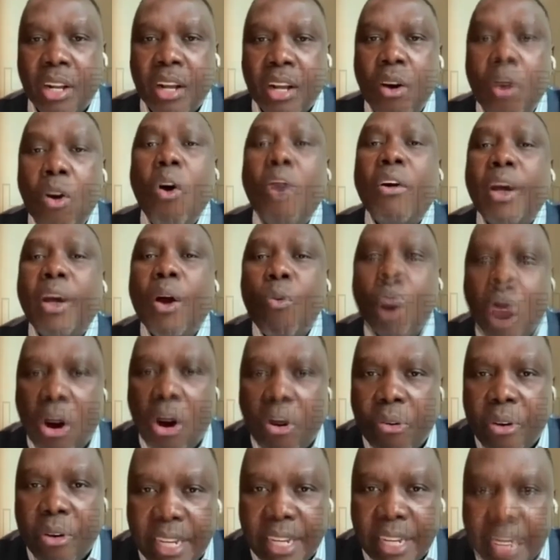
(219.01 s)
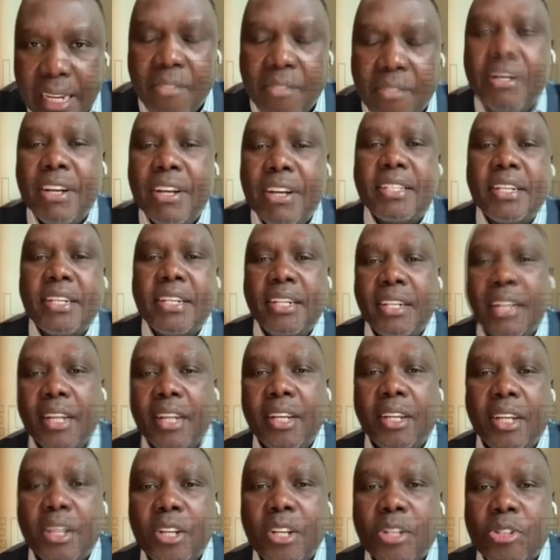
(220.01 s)
Okay, we're already investing in
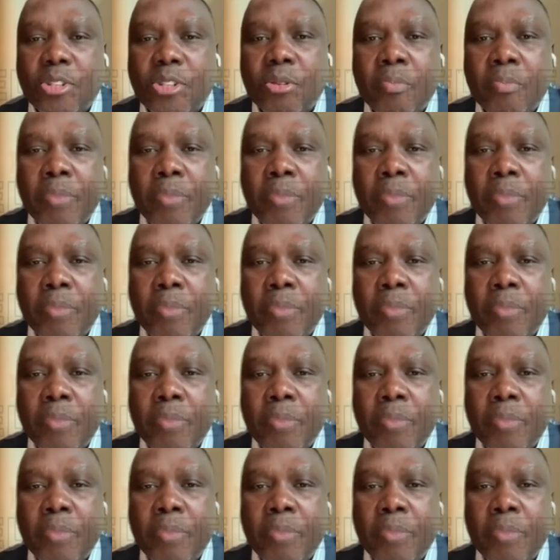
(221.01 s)
education.